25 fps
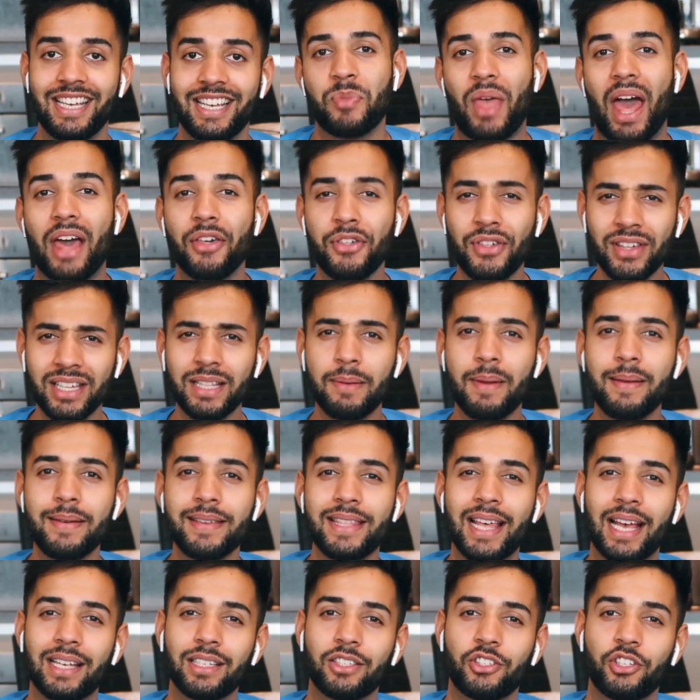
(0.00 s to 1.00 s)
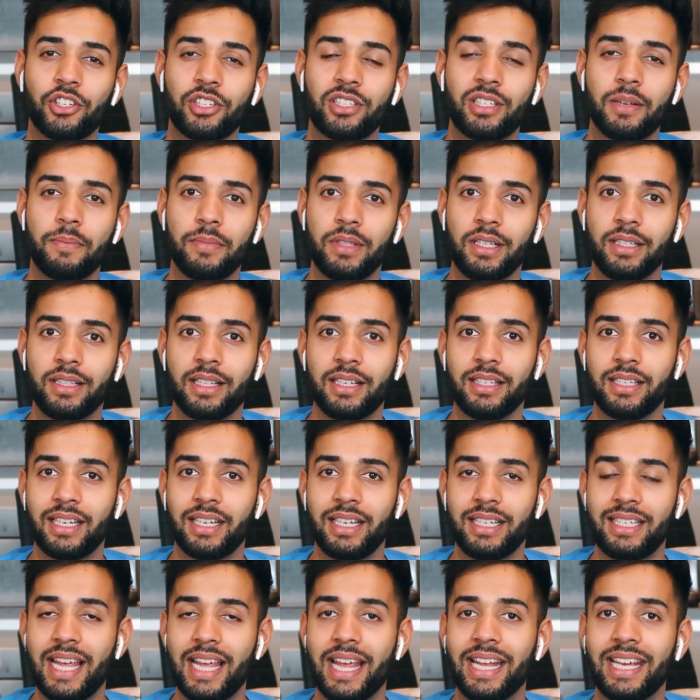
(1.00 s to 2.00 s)
I think maybe that's just something that's going
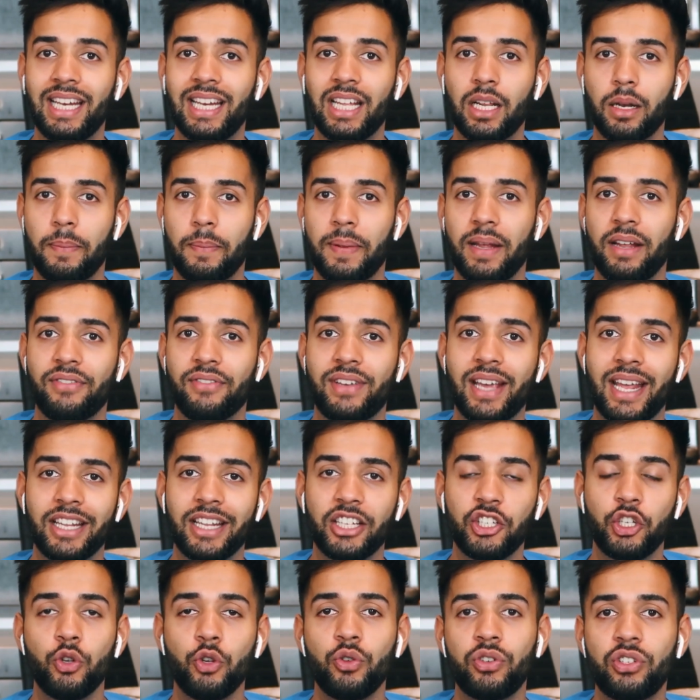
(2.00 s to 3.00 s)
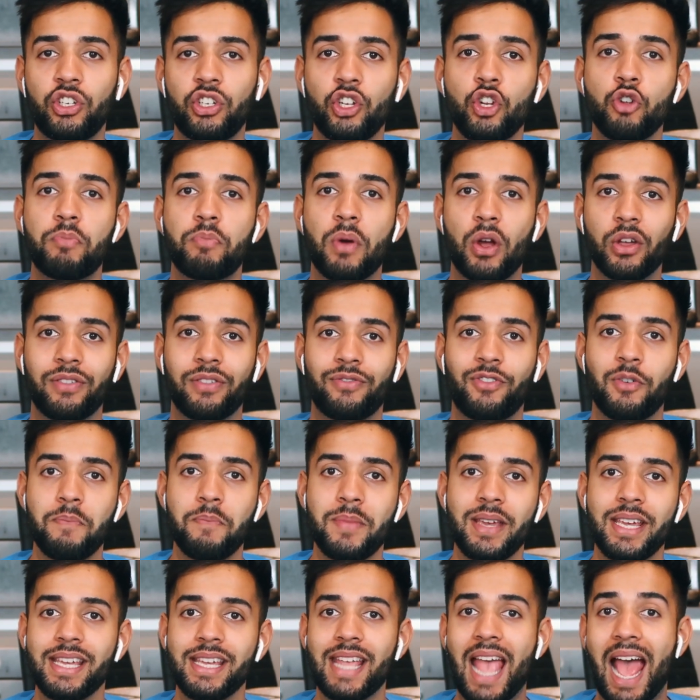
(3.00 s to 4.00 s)
to take a little bit of getting used to, both for
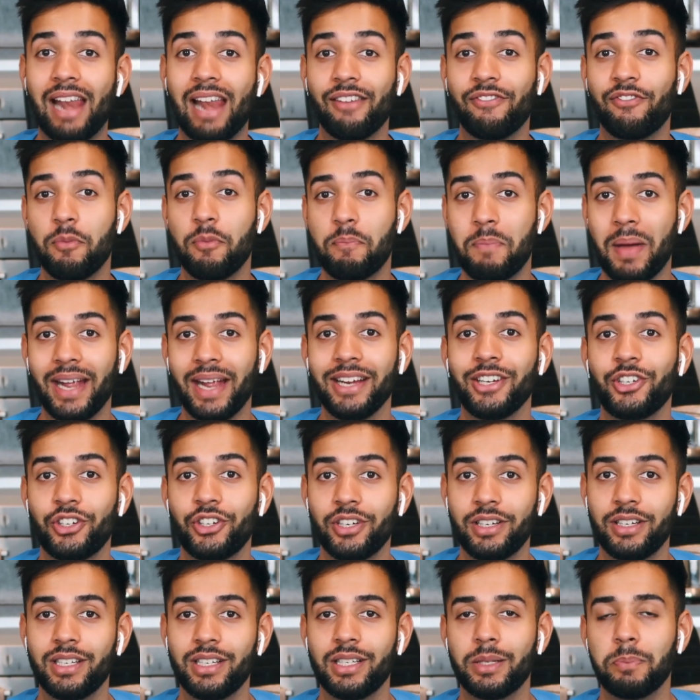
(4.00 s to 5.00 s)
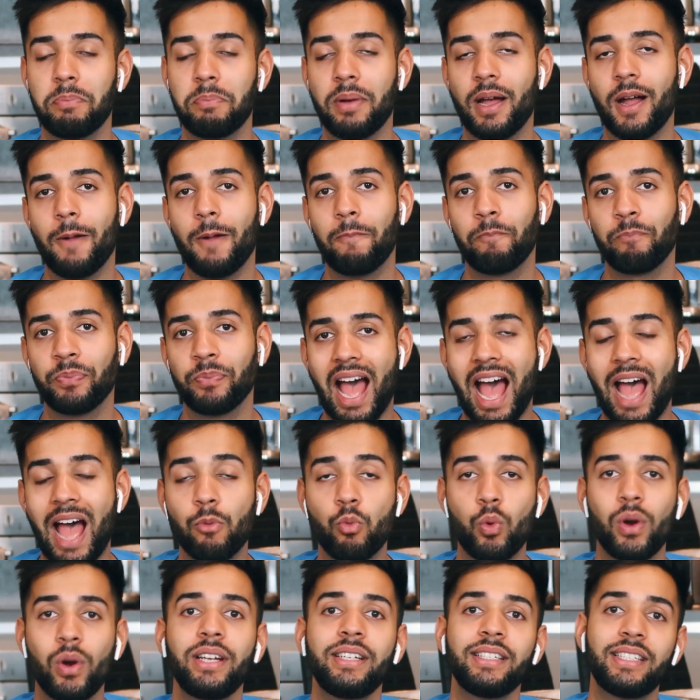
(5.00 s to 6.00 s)
me and for patients, but I'm
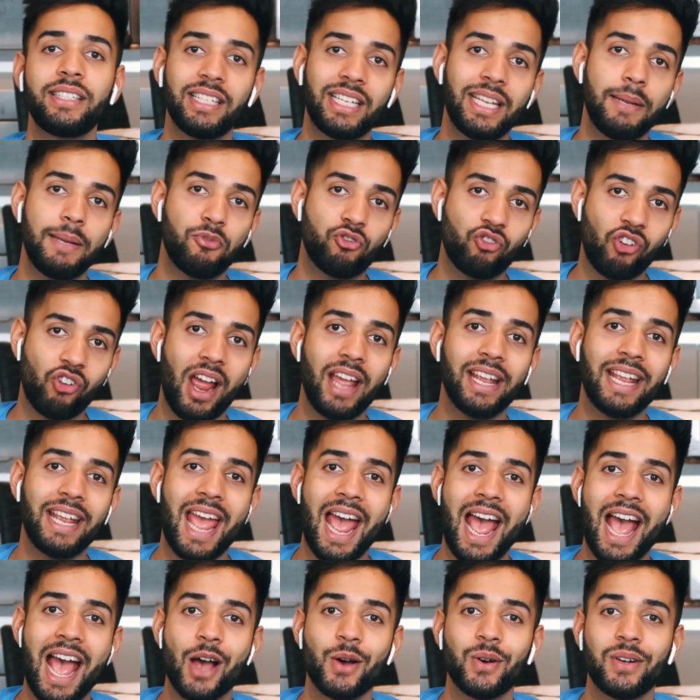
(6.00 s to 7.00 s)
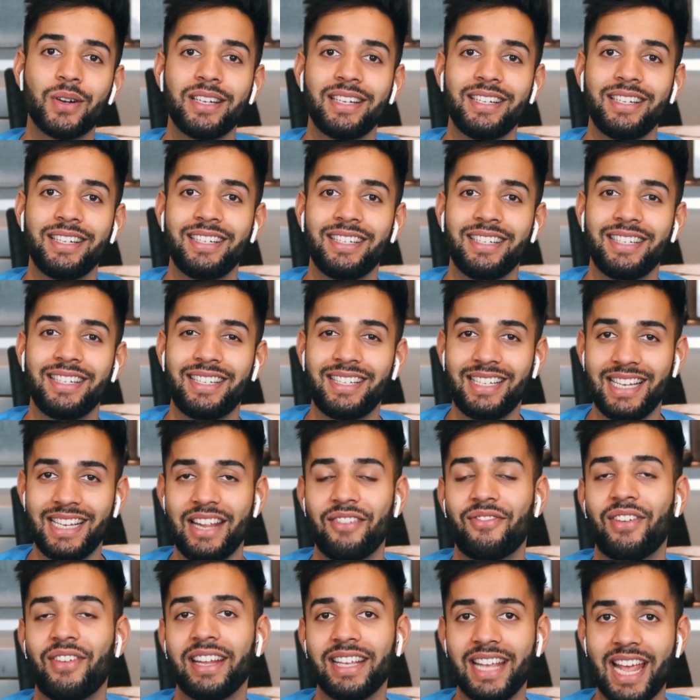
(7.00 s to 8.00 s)
willing to keep trying it out and see
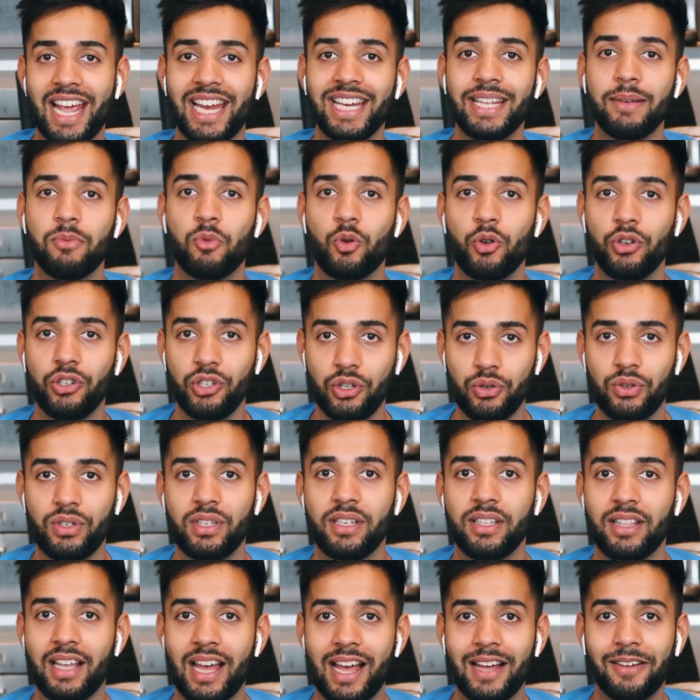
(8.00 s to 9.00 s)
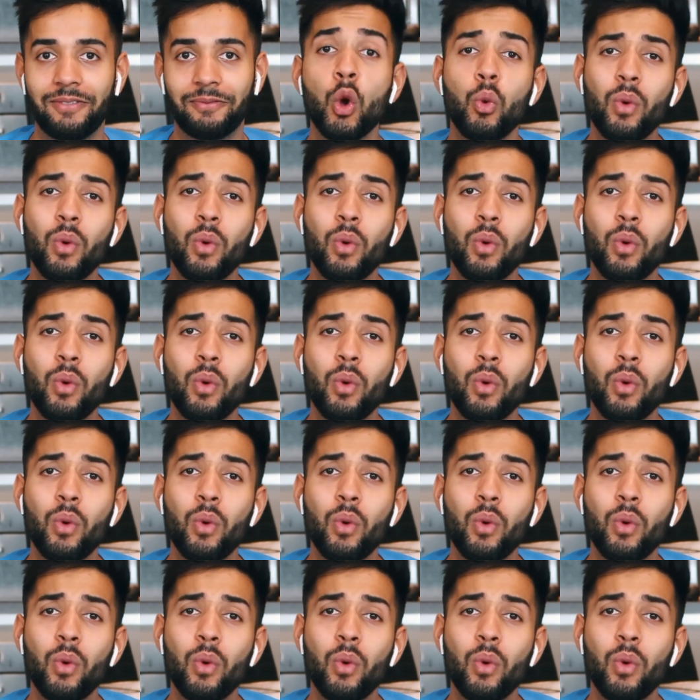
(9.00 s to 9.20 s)
if I get any more used to that.